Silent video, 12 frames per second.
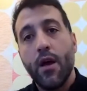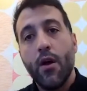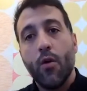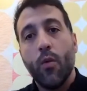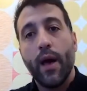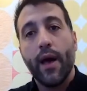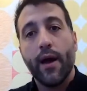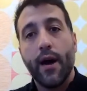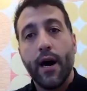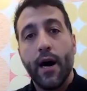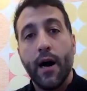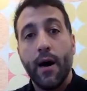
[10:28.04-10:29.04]
where
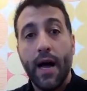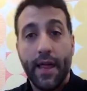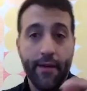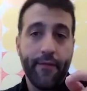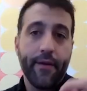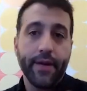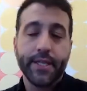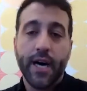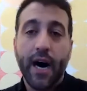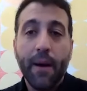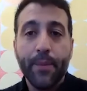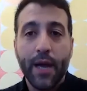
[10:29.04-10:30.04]
at the very
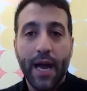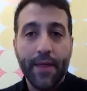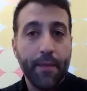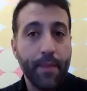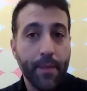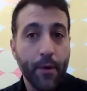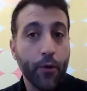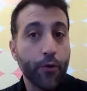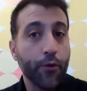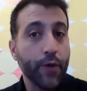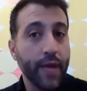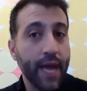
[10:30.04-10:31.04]
top, you had the people who
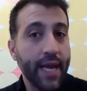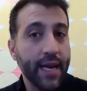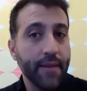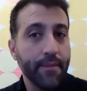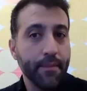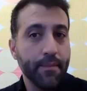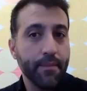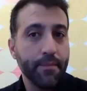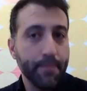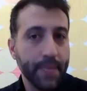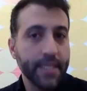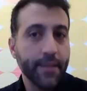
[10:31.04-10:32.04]
created
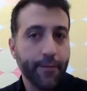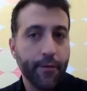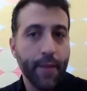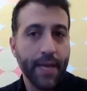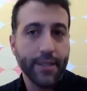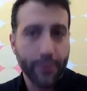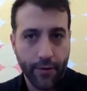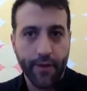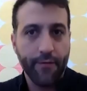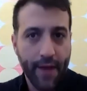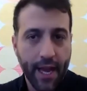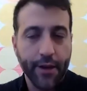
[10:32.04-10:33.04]
misinformation or the
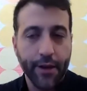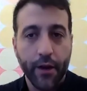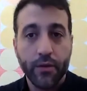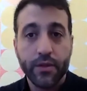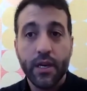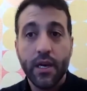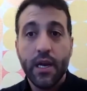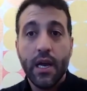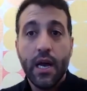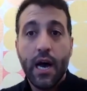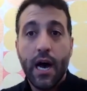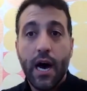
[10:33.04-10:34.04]
fake news.
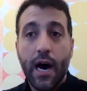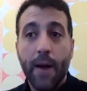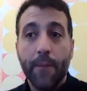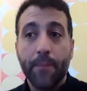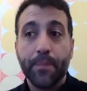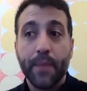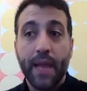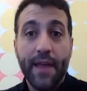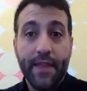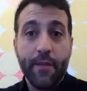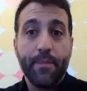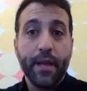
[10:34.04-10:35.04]
And
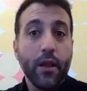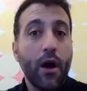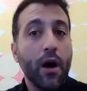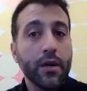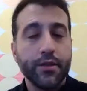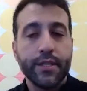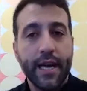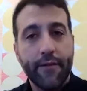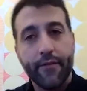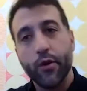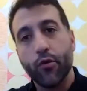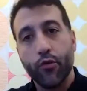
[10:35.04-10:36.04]
they belonged to
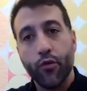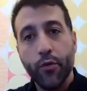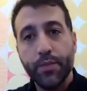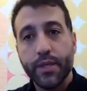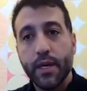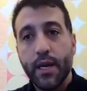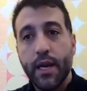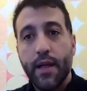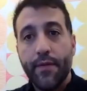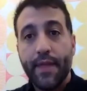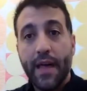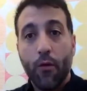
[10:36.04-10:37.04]
several groups
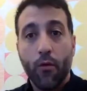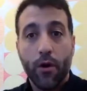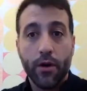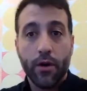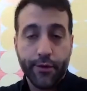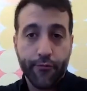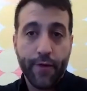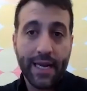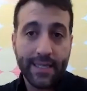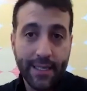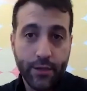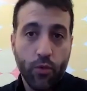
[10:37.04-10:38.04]
that were
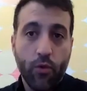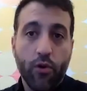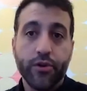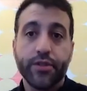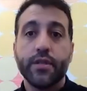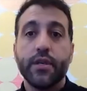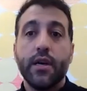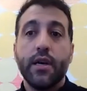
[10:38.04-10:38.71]
directed towards